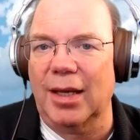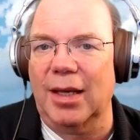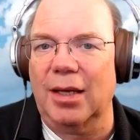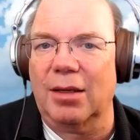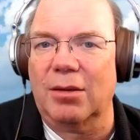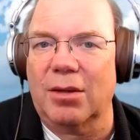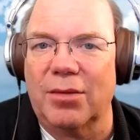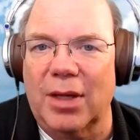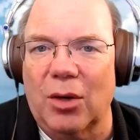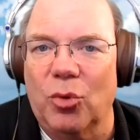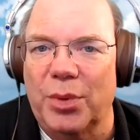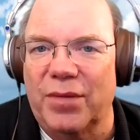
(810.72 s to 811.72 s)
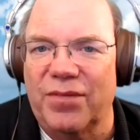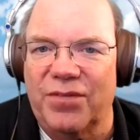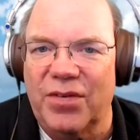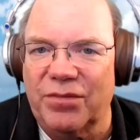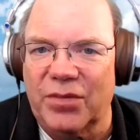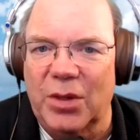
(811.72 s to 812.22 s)
And that would be
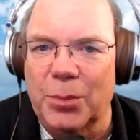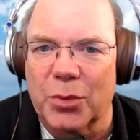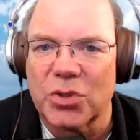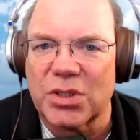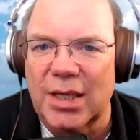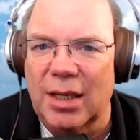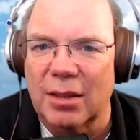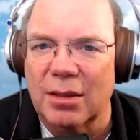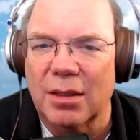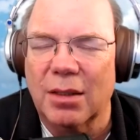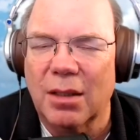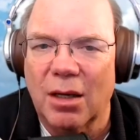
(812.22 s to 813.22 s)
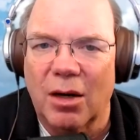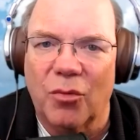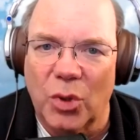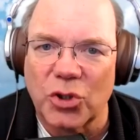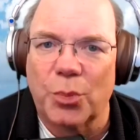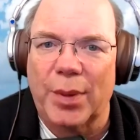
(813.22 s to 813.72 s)
50%
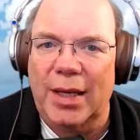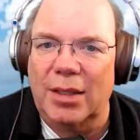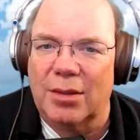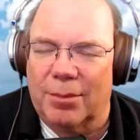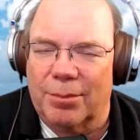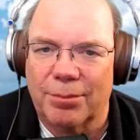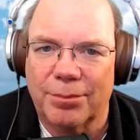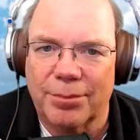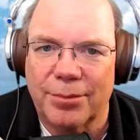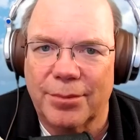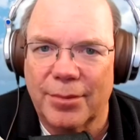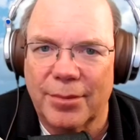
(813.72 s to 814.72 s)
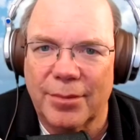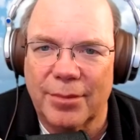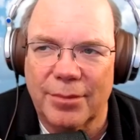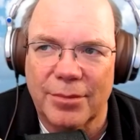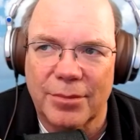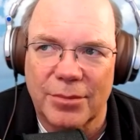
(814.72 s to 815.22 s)
of what you paid them.
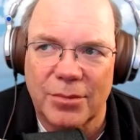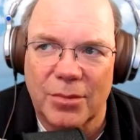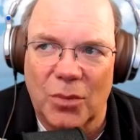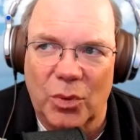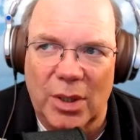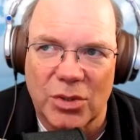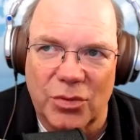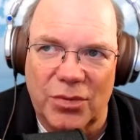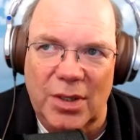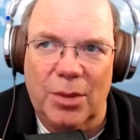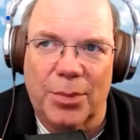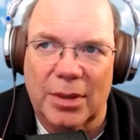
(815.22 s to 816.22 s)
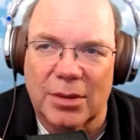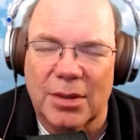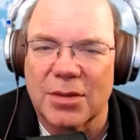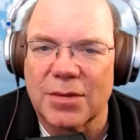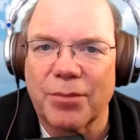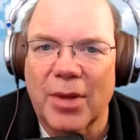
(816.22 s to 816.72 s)
Okay, so think about
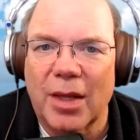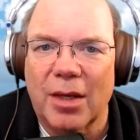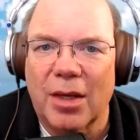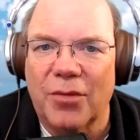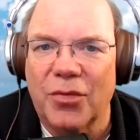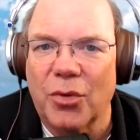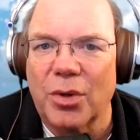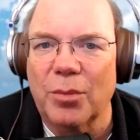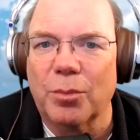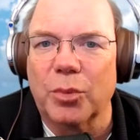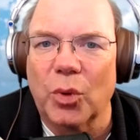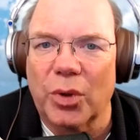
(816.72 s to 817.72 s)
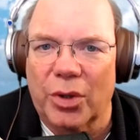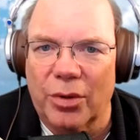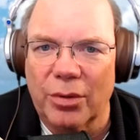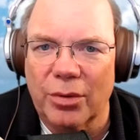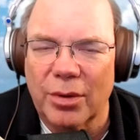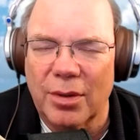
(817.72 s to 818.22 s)
this. If you're an
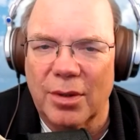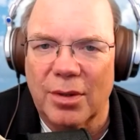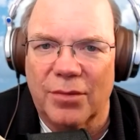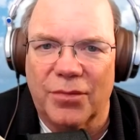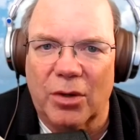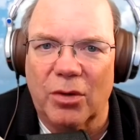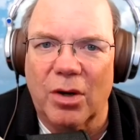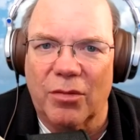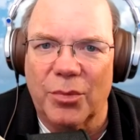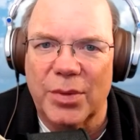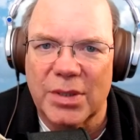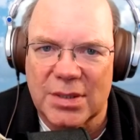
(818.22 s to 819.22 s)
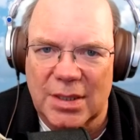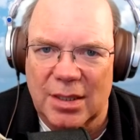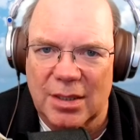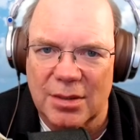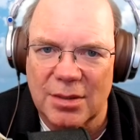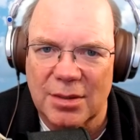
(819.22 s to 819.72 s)
employer, federal government
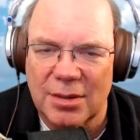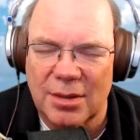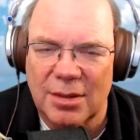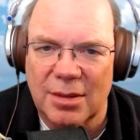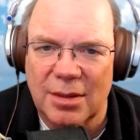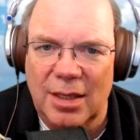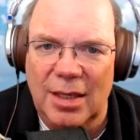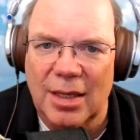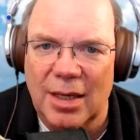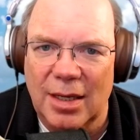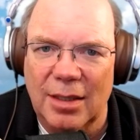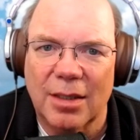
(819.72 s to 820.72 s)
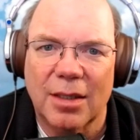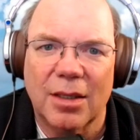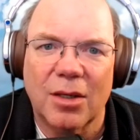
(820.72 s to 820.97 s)
says, hey, guy,